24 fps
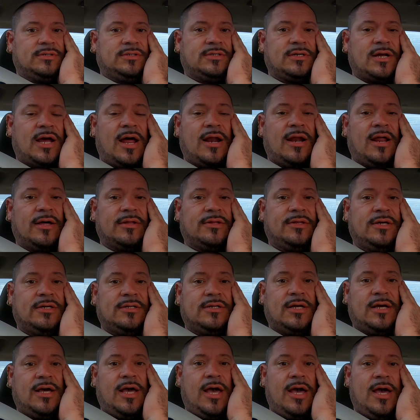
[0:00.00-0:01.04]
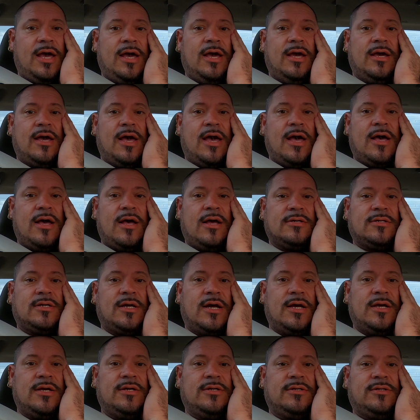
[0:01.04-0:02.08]
in a shot like this, like, hey guys,
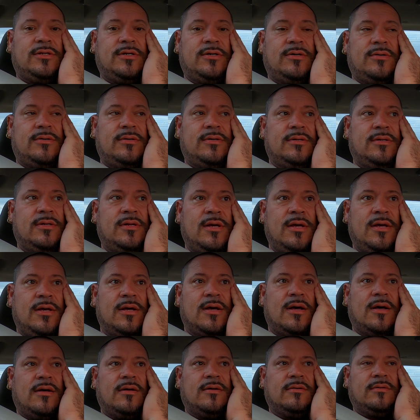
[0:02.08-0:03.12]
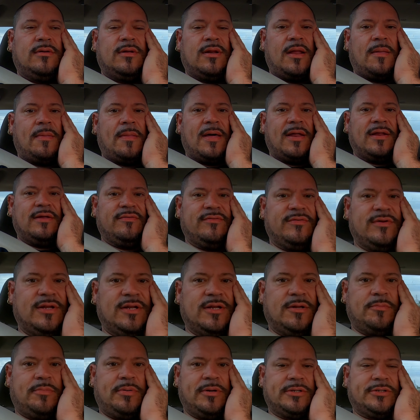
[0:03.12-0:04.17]
how you doing? And I'm not even
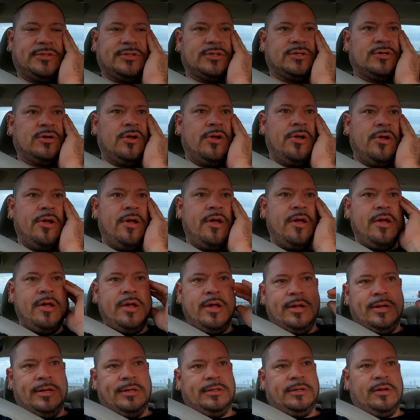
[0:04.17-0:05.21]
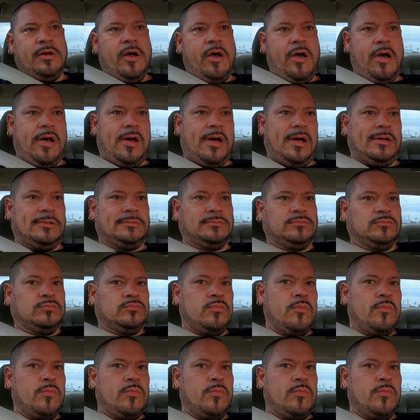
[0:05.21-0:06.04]
in the picture. Uh,